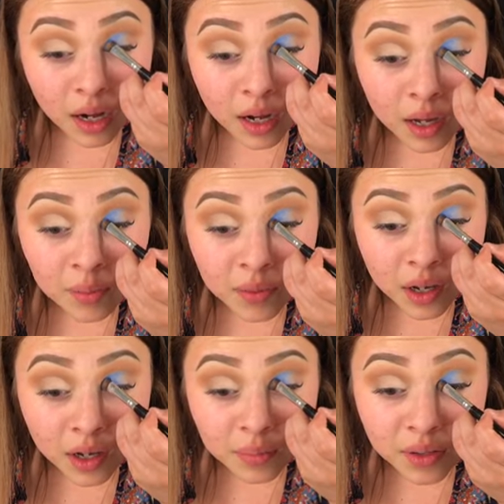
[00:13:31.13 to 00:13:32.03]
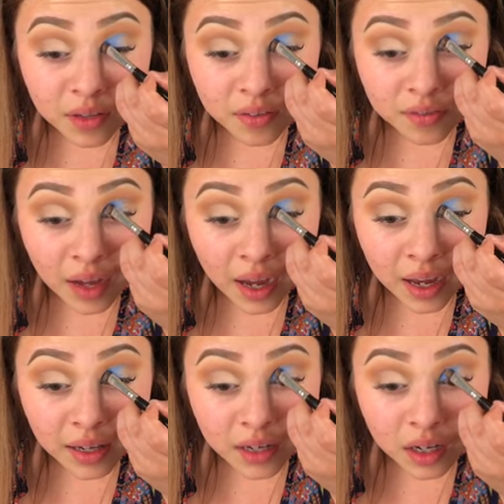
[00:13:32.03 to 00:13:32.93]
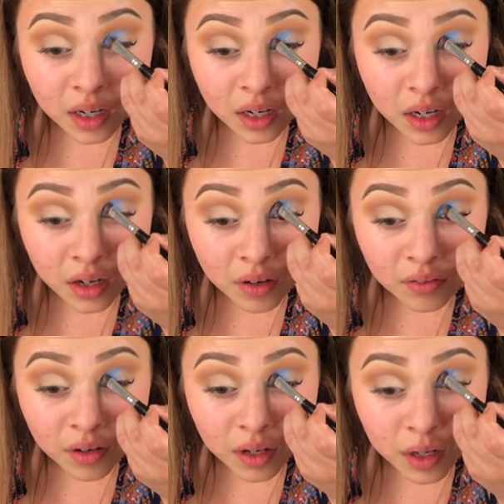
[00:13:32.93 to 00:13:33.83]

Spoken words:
I'm not a big fan of